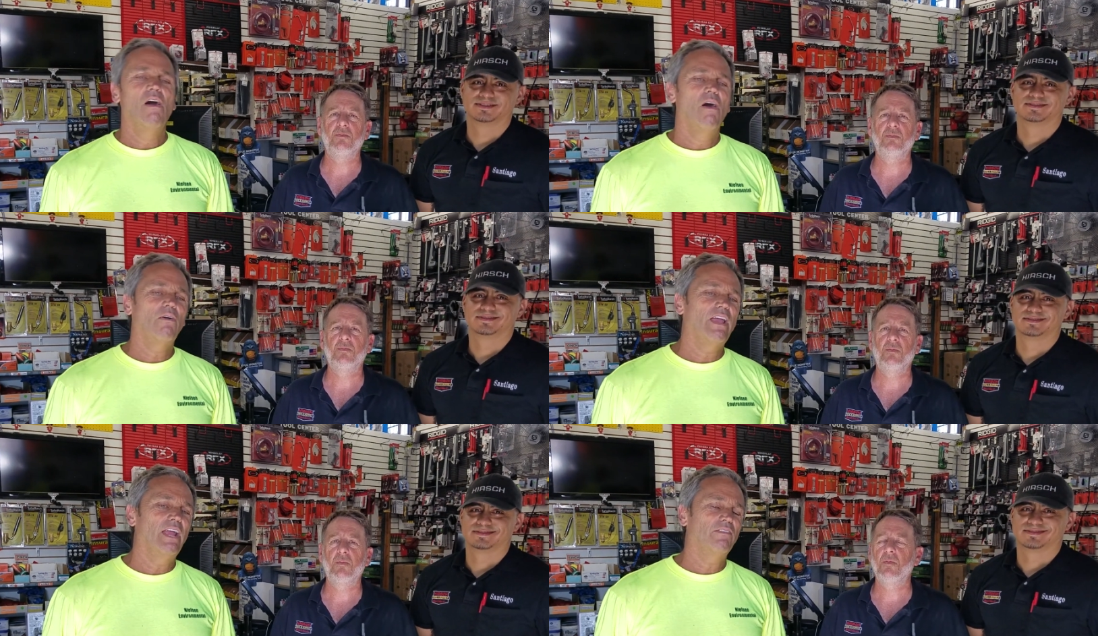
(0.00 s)

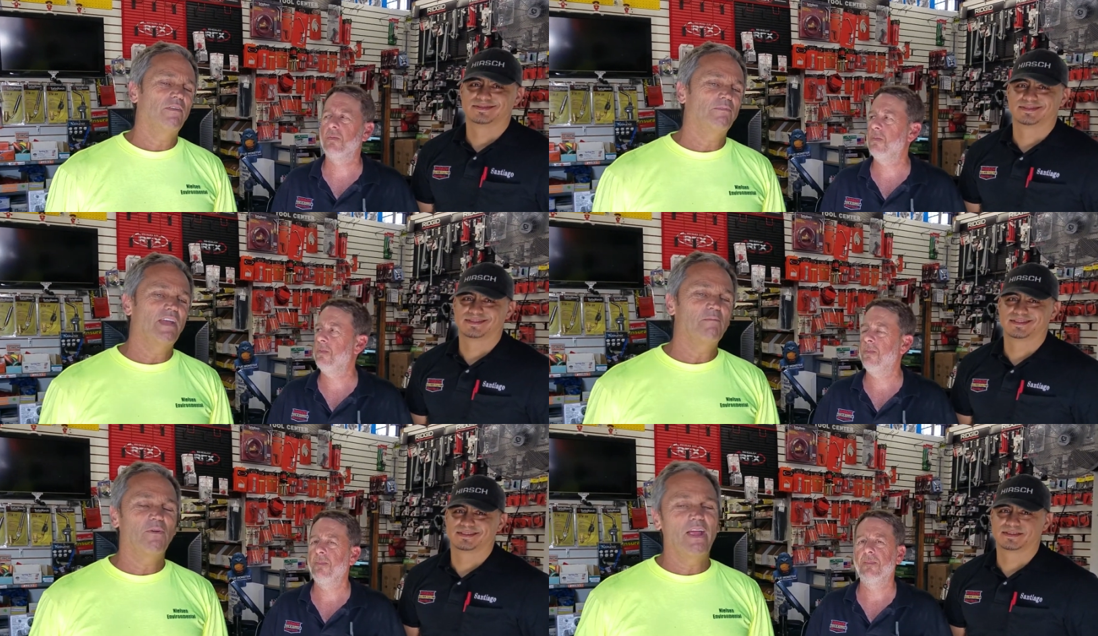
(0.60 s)
Speaker 1: Okay, it's
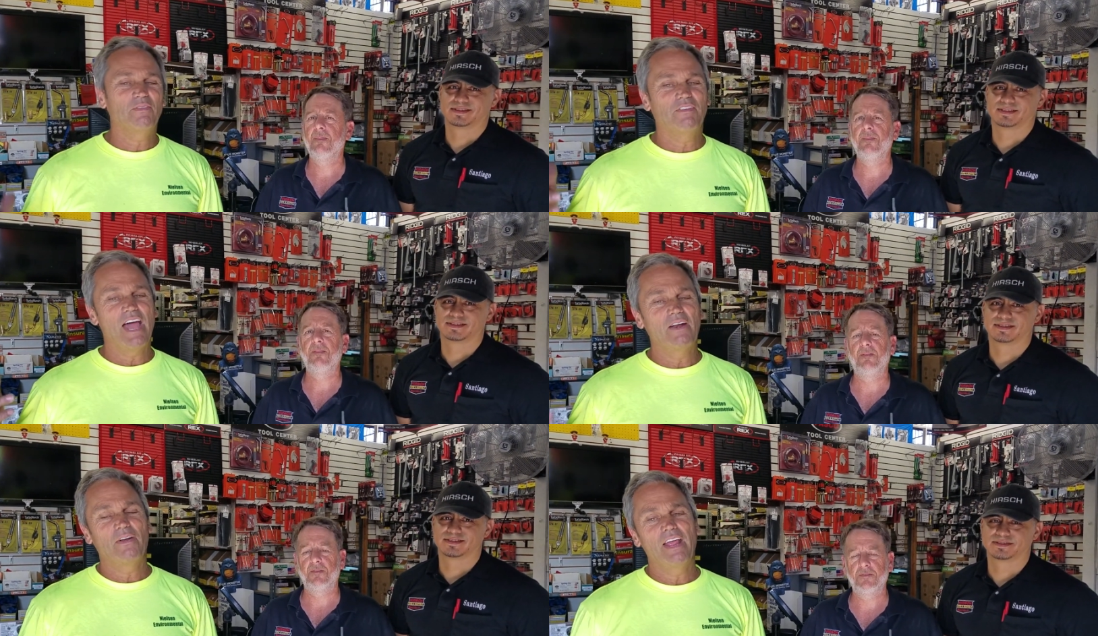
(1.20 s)
September 8th,
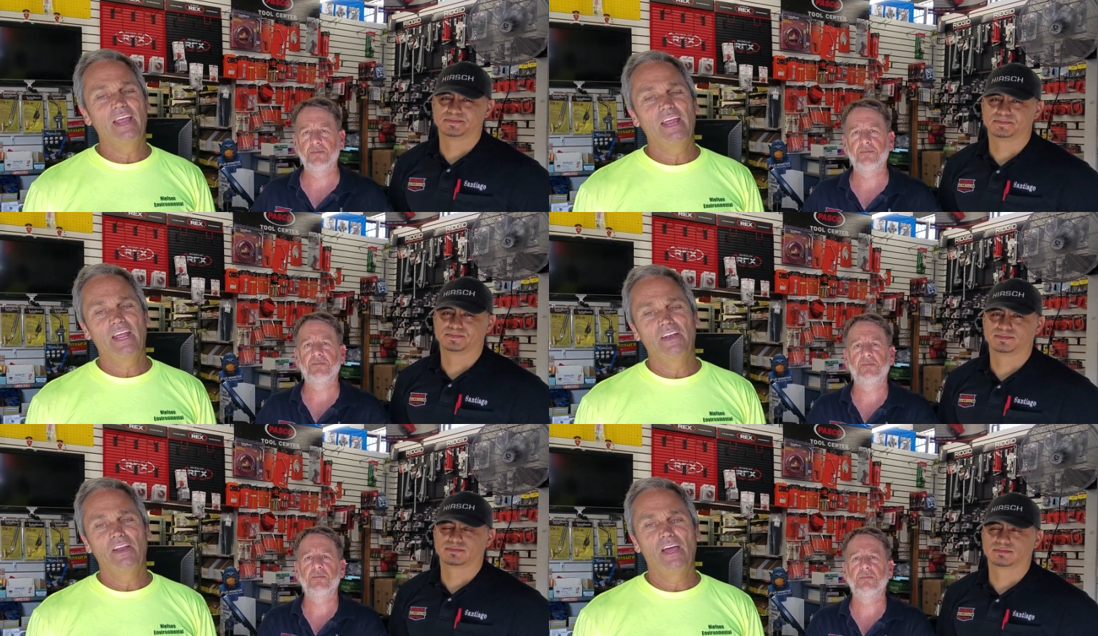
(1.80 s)
Saturday,
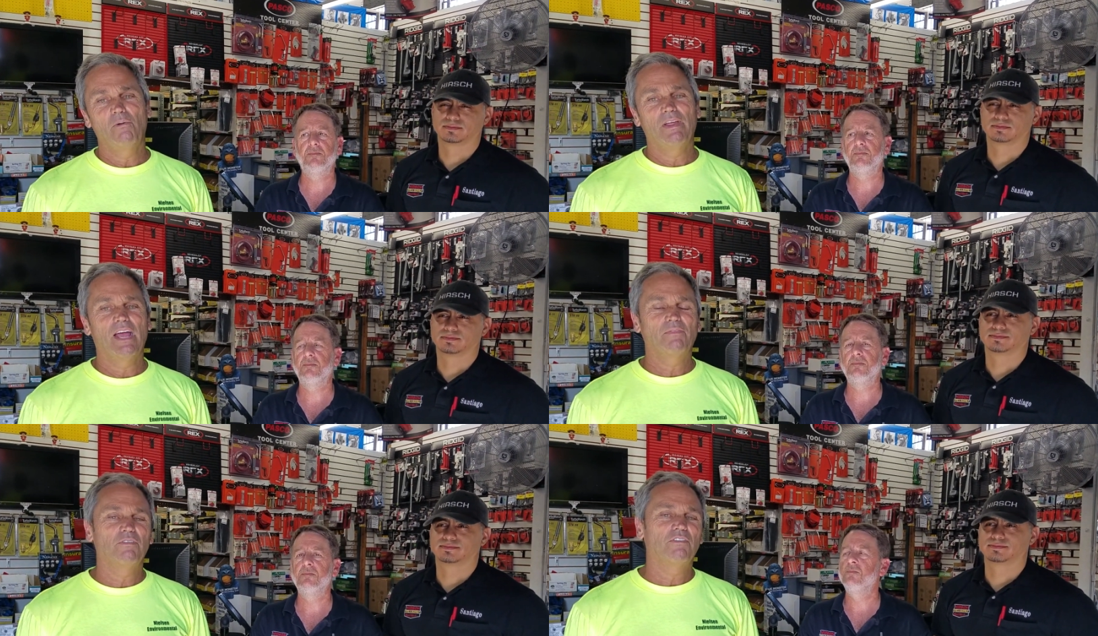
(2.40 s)
and uh, we
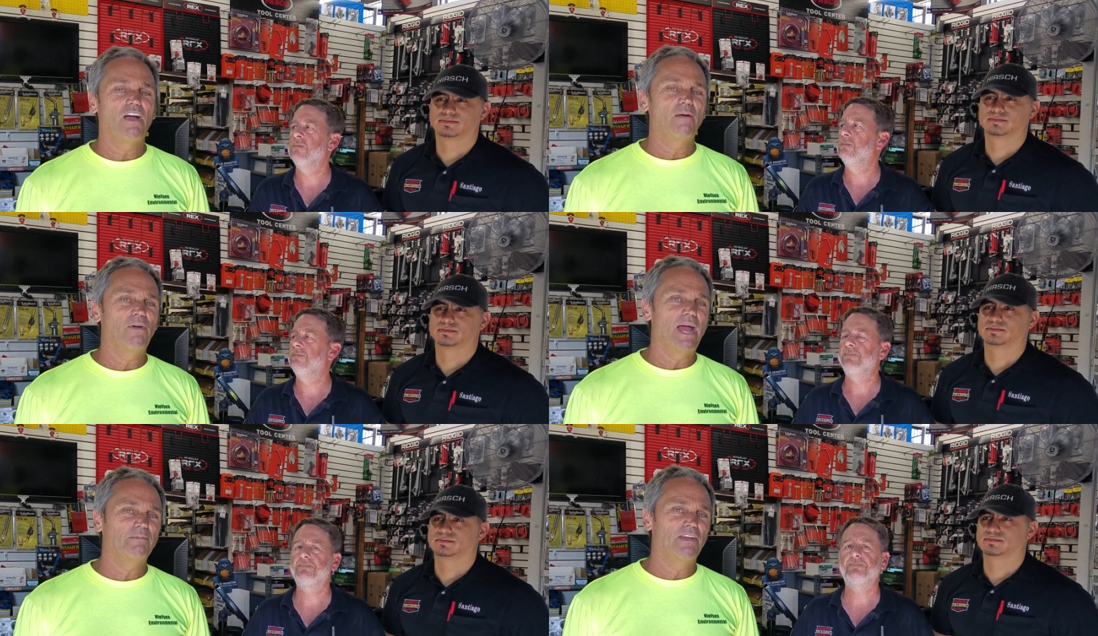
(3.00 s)
got this
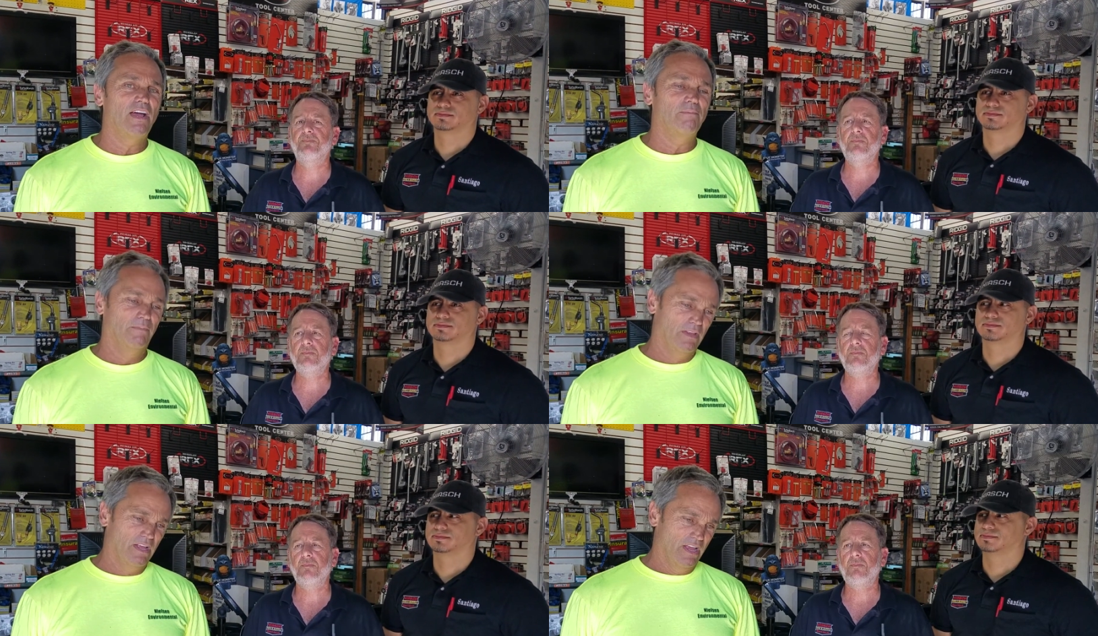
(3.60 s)
job wrapped up.
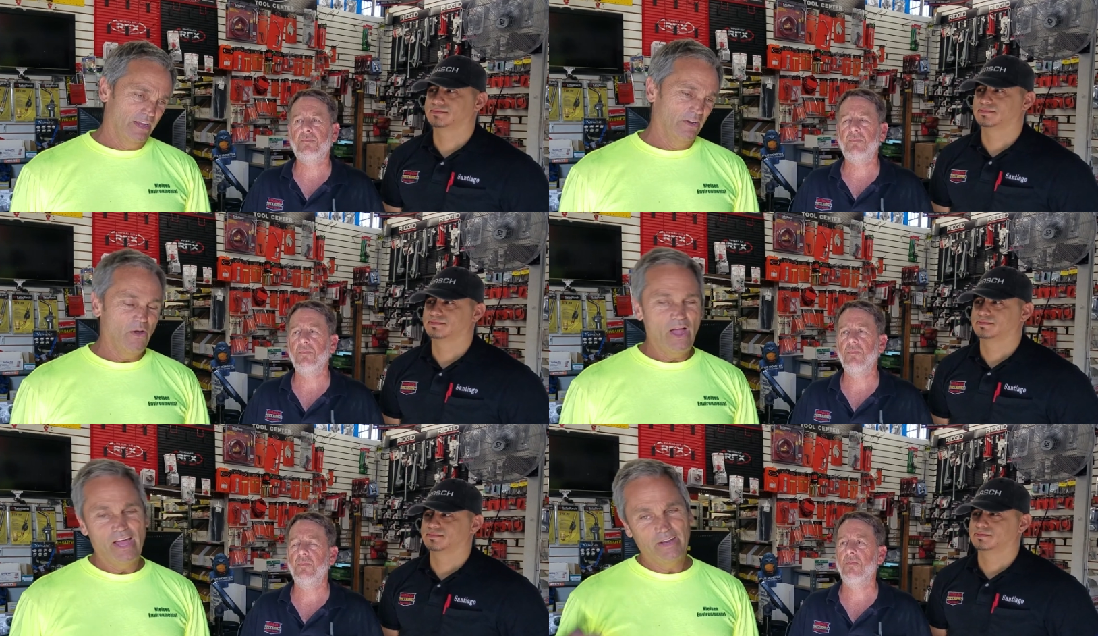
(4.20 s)
You
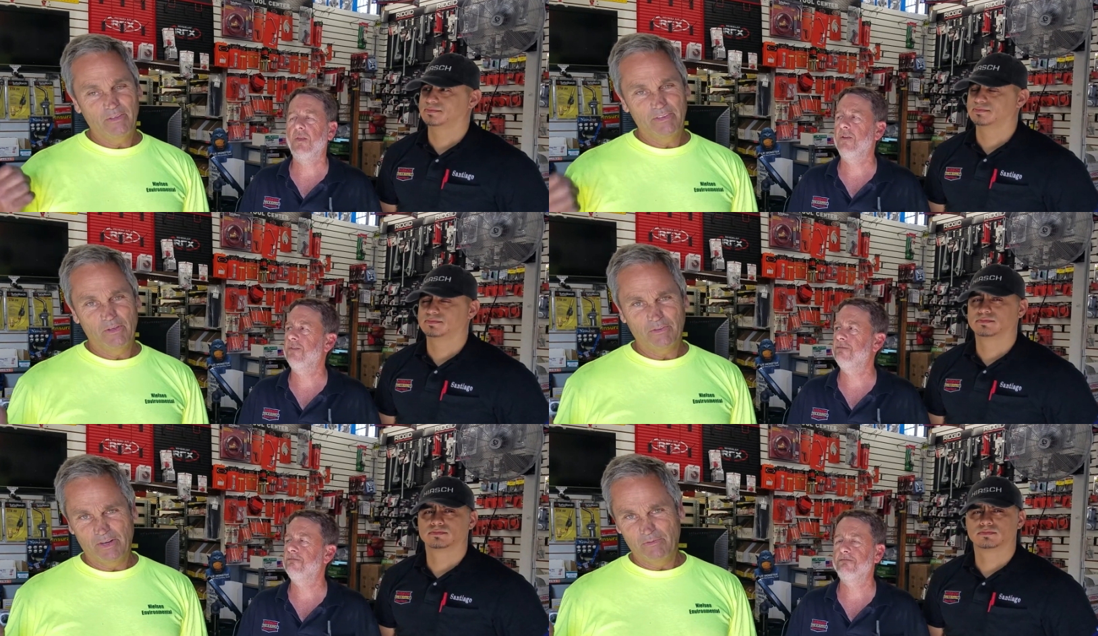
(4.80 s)
know how it is,
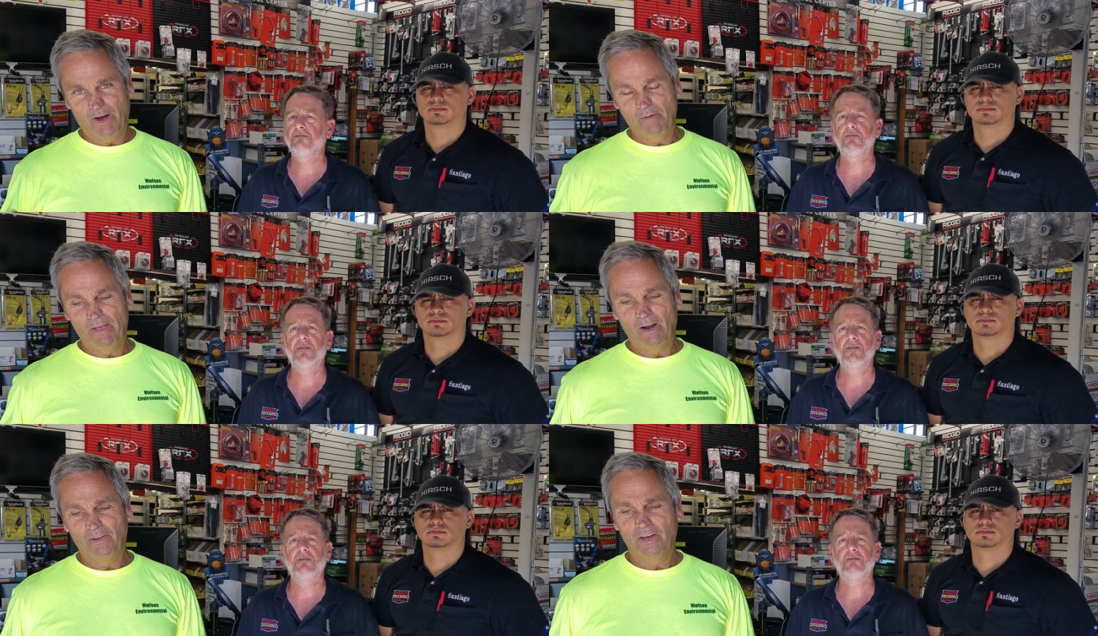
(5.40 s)
Nielsen
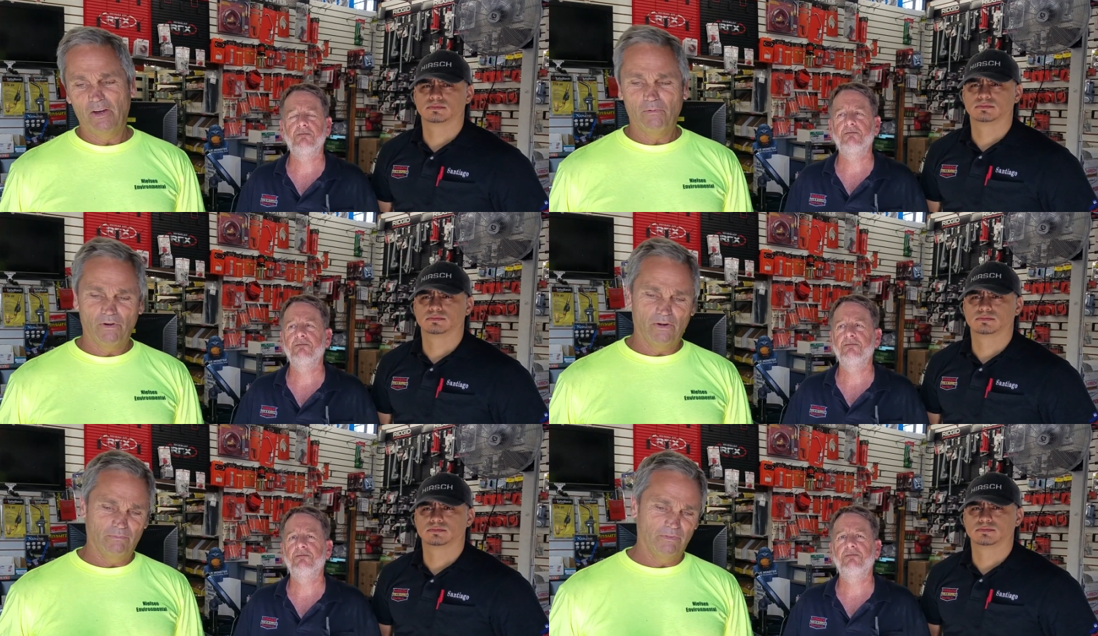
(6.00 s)
Environmental here.
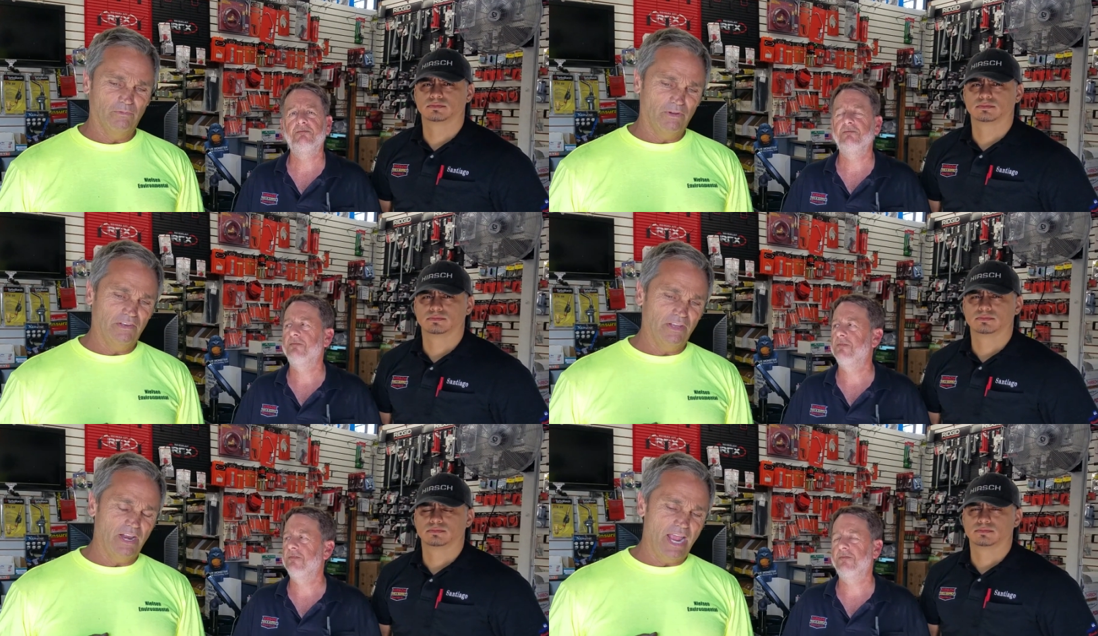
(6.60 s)
We're, we
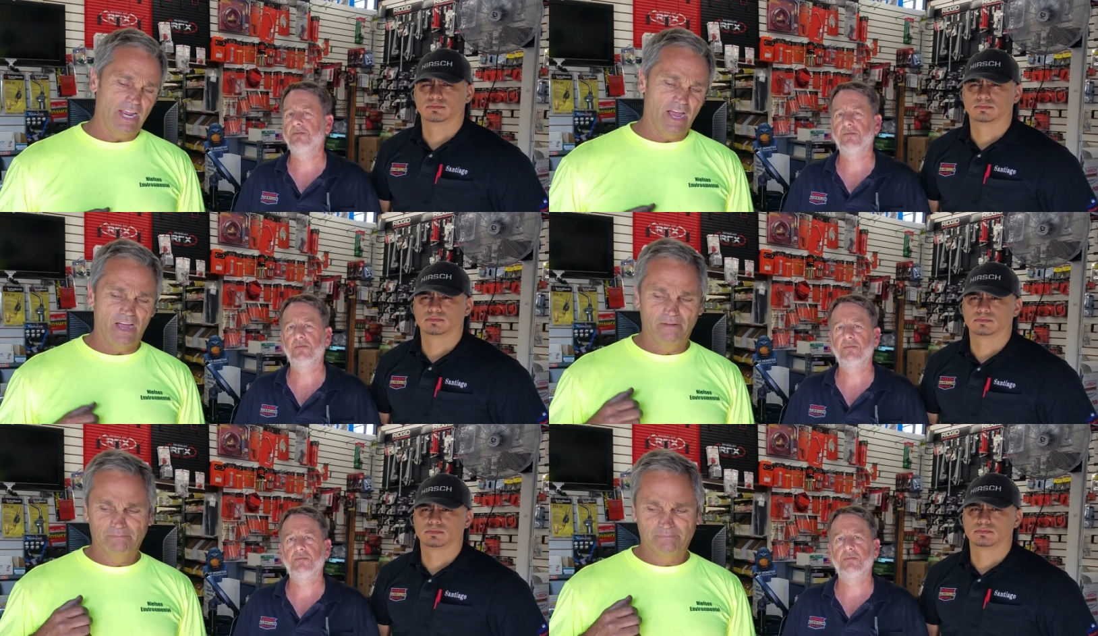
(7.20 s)
did a uh,